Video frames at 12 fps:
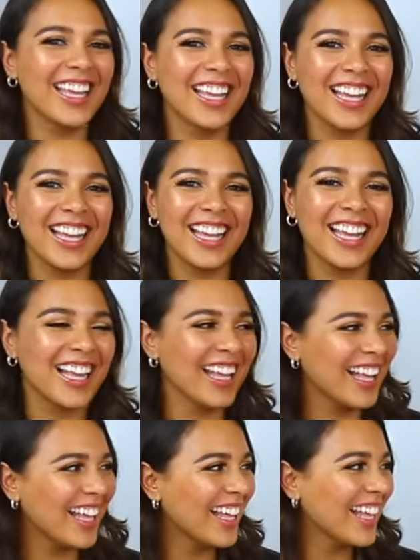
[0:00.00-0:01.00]

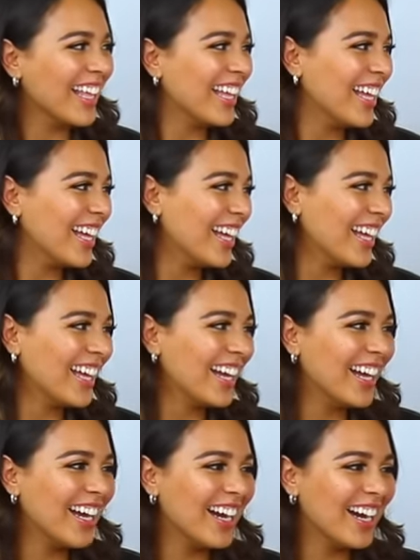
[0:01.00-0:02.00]

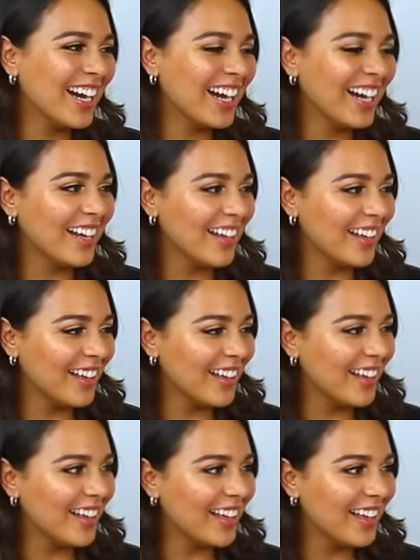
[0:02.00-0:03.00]

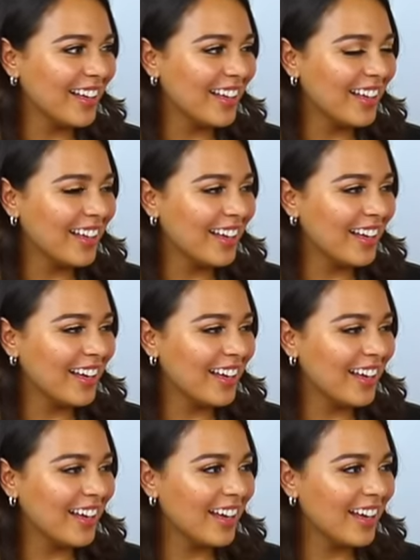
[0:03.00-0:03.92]
No words are spoken by the person on screen.